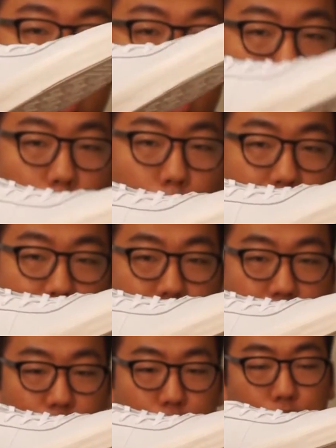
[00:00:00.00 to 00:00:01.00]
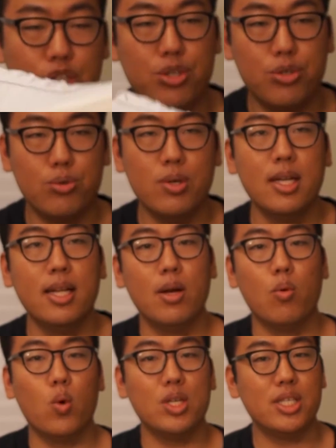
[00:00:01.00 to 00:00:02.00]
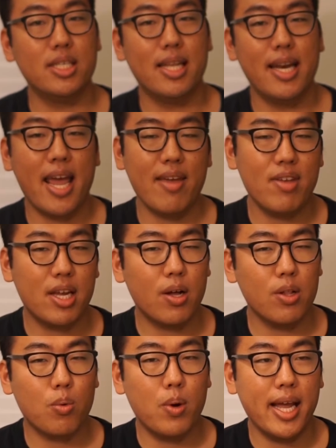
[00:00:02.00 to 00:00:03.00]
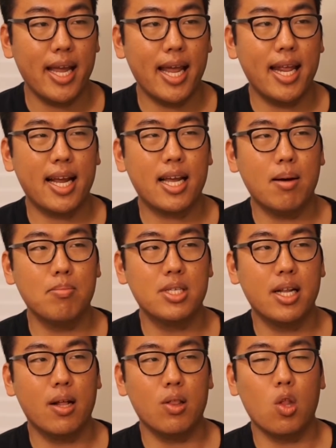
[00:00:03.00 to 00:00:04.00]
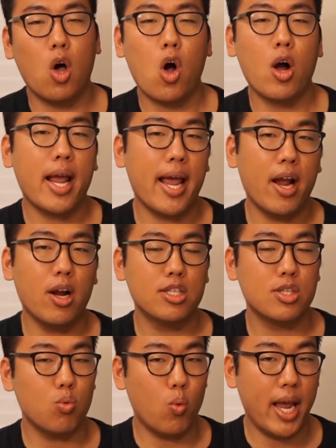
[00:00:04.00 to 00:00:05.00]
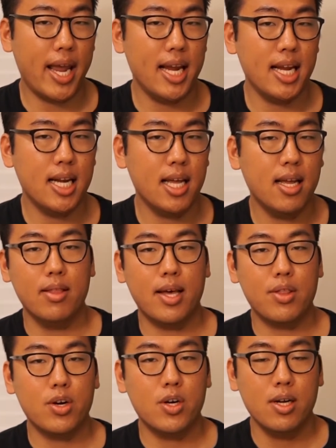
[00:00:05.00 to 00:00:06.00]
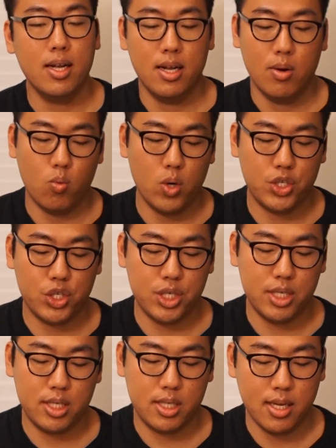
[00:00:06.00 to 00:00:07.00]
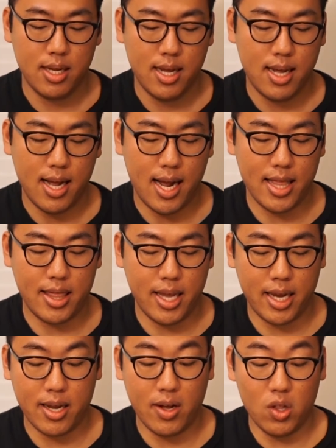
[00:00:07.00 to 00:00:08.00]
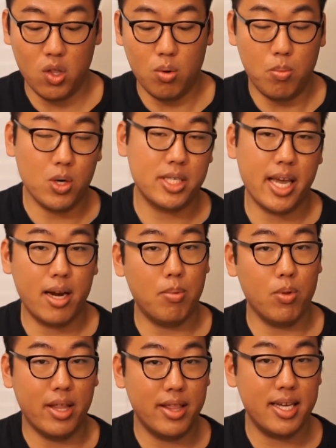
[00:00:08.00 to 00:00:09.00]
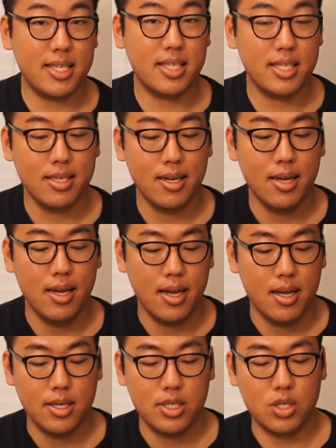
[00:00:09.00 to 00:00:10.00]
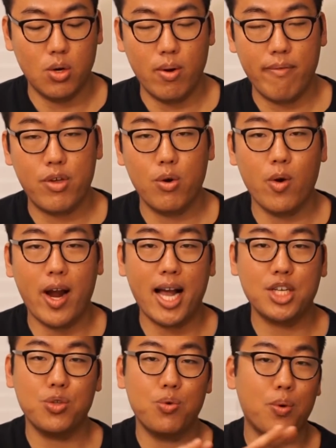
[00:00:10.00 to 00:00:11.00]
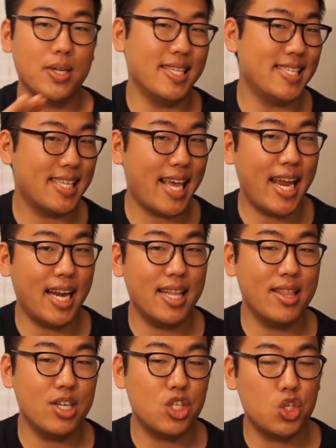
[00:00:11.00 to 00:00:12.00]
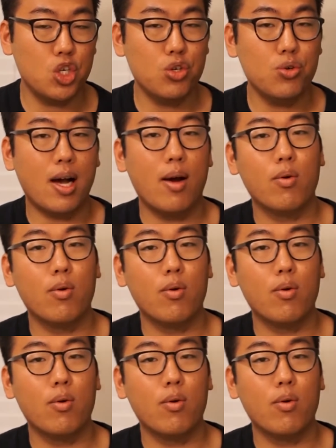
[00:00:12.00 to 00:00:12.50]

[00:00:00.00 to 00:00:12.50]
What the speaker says: colorway of this shoe, which is the navy colorway, and it comes in a long-haired suede leather, which is, I think, a little more skatable than this. So if you were actually going to skate in this shoe, I